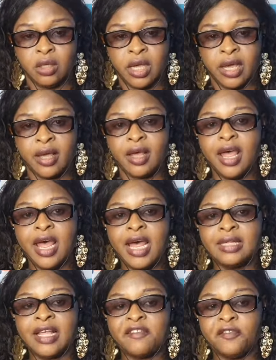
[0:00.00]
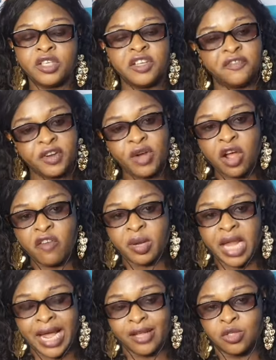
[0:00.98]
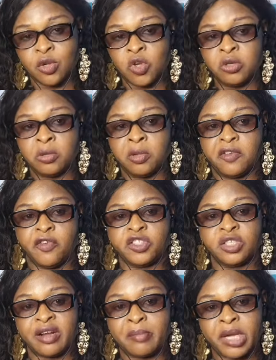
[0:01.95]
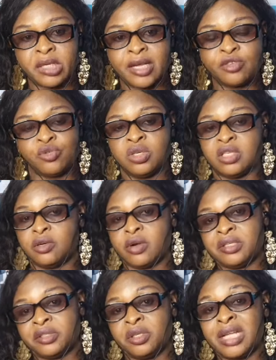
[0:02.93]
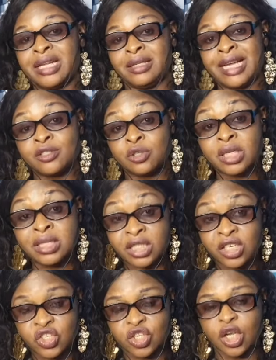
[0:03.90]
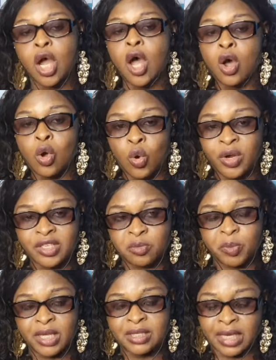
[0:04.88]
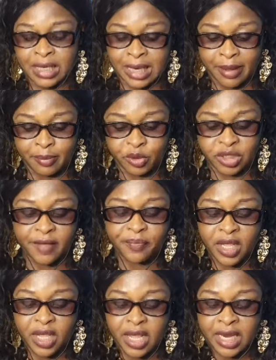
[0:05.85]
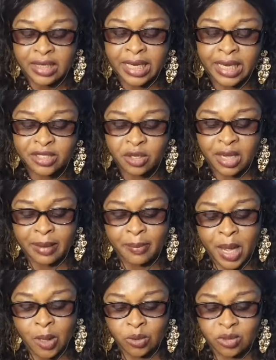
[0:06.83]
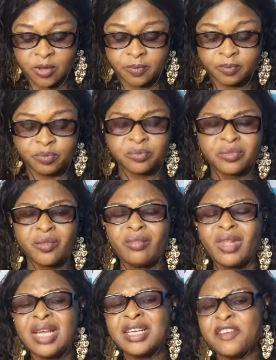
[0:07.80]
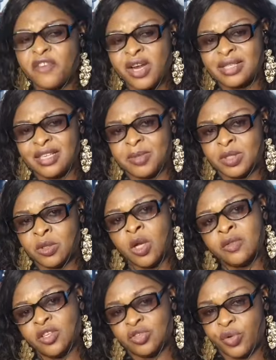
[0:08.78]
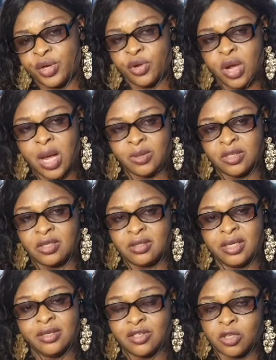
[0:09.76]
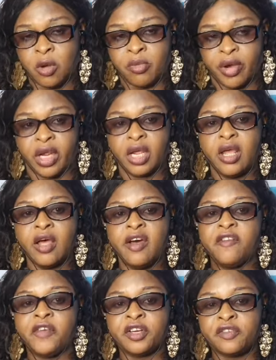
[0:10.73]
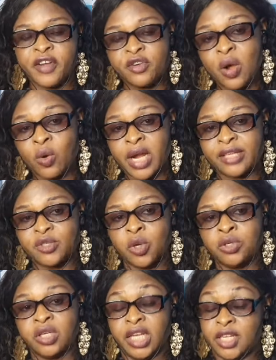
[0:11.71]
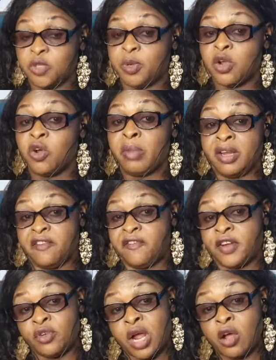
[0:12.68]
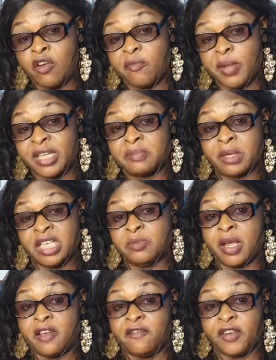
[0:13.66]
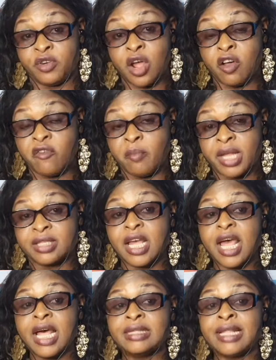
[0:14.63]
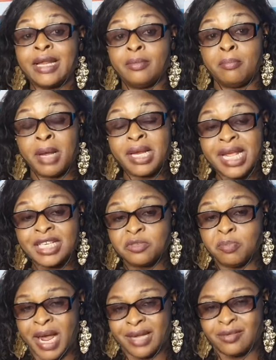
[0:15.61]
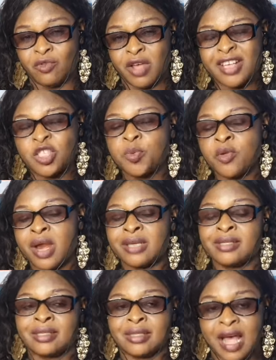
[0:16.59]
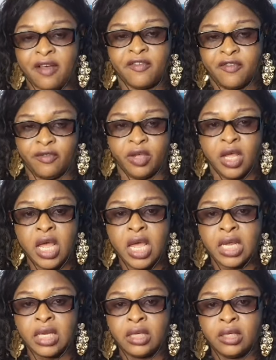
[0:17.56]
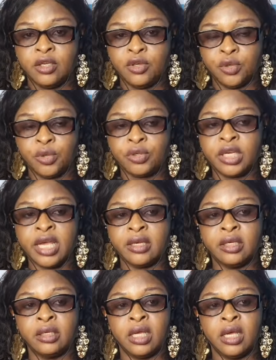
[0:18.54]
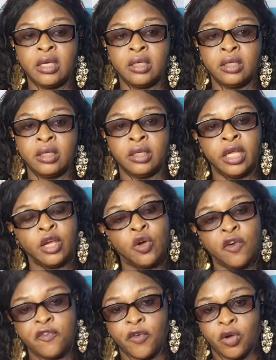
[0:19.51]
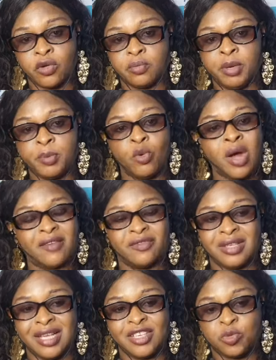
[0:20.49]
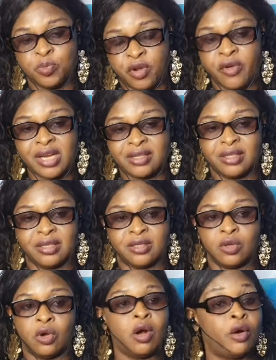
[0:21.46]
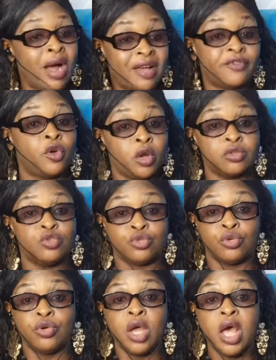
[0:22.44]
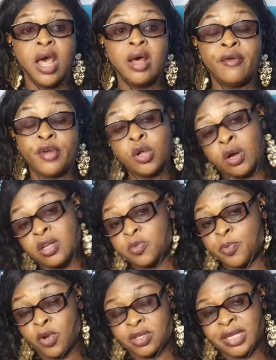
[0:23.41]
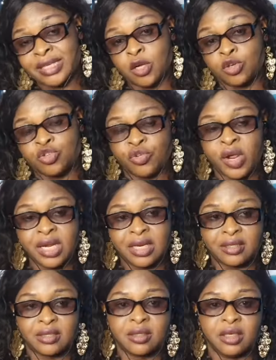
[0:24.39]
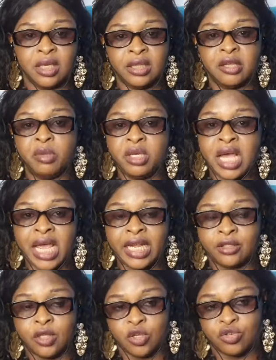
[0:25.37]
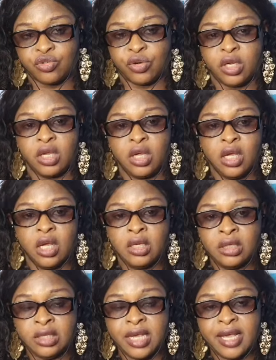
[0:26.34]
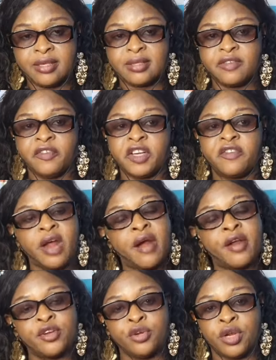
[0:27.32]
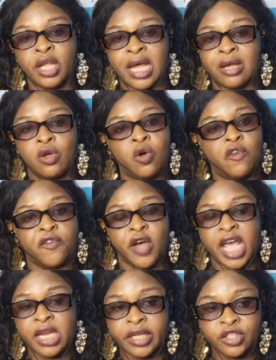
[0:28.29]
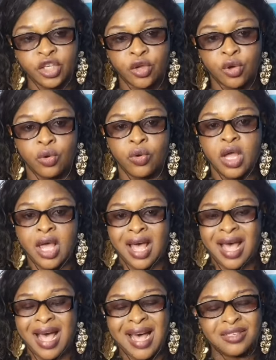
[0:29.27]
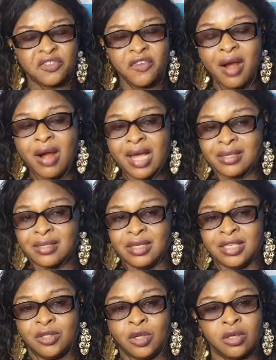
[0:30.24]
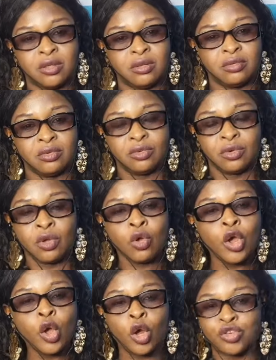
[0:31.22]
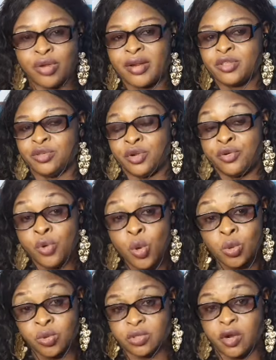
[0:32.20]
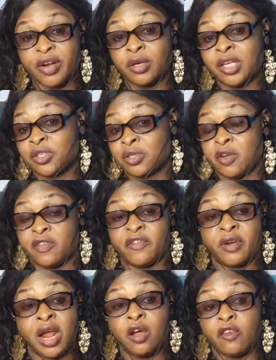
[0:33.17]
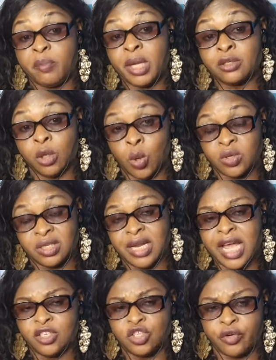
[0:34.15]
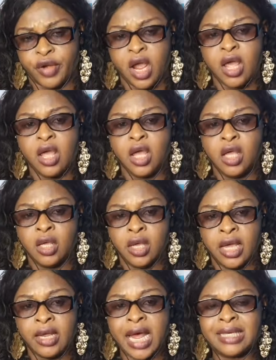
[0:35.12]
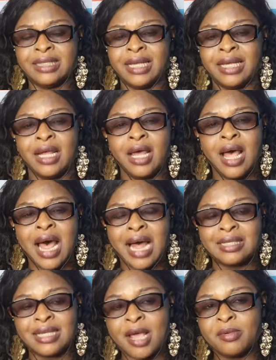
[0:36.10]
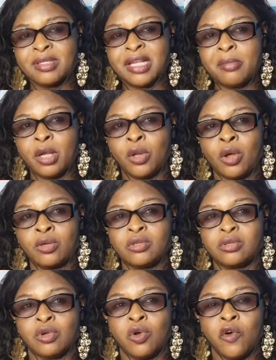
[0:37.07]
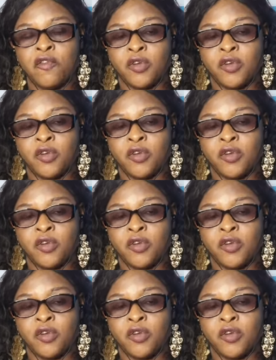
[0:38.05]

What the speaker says: Yeah? Then for the federal government, like I told you before, general manager through the general director, then to the DG, who is based in Abuja. Then let's talk about differences between all these radio houses. In summary, for the federal one, I told you, is being owned by the federal government, managed by a federal government, then managed by experienced staff. You know, they go for people who have the experiences or who have gone through rigorous process or trainings in the media industry. Yes, for the federal radio, they can go for any jingle as far as it's not going contrary to the rules or regulations of the federal government laws in Nigeria. And they at times, they may not go